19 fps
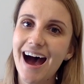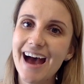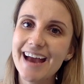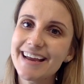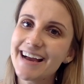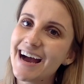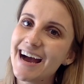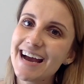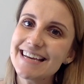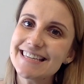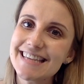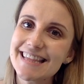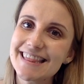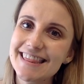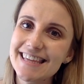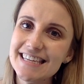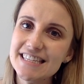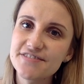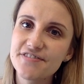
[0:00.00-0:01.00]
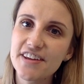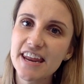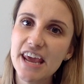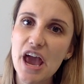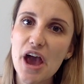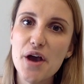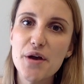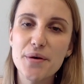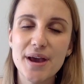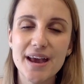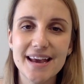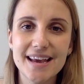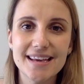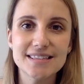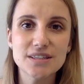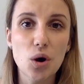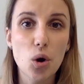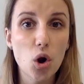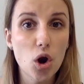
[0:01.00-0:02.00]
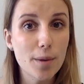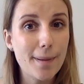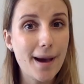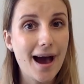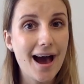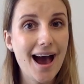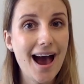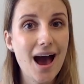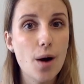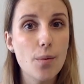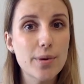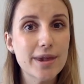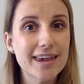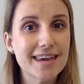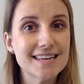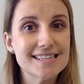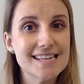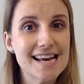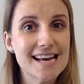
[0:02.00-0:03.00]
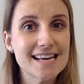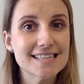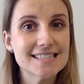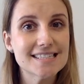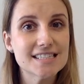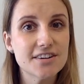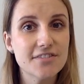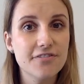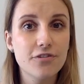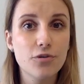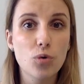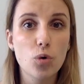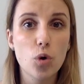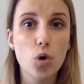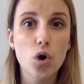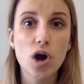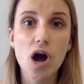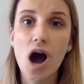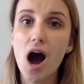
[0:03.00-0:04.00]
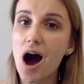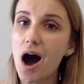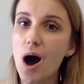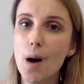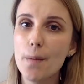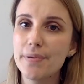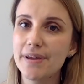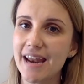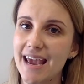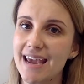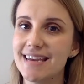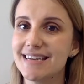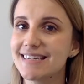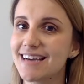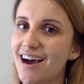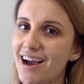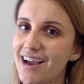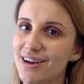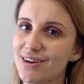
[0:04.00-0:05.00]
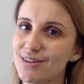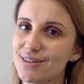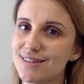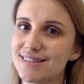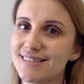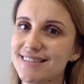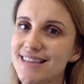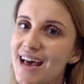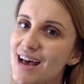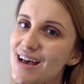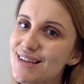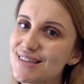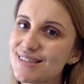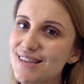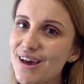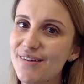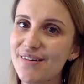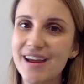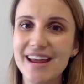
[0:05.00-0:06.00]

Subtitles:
Hi guys, this video is all about how we can test for carbonate ions, so